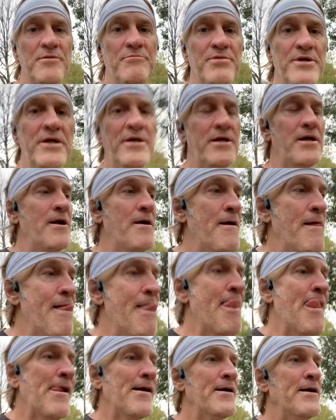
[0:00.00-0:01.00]
be,
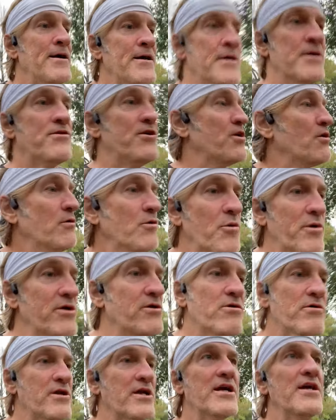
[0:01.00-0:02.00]
the only way you're
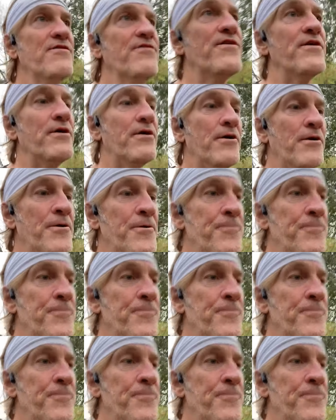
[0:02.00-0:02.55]
going to get there